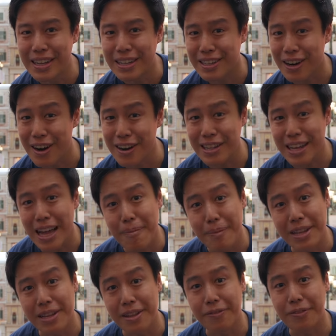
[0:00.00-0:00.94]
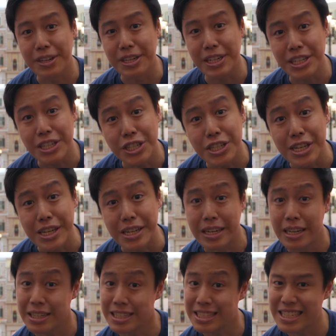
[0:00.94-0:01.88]
Currently I'm in the Venetian
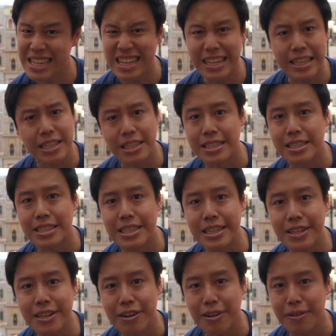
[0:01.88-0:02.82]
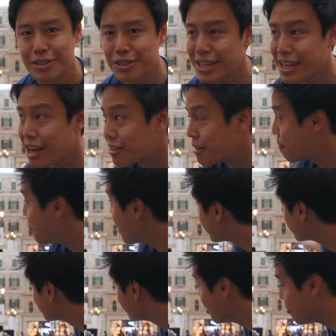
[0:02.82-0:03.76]
Hotel and Casino. Check out the
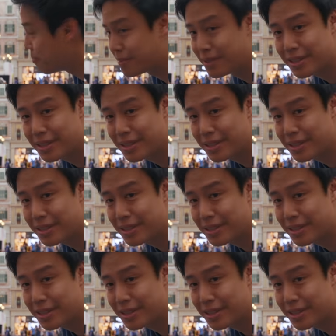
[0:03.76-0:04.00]
backdrop.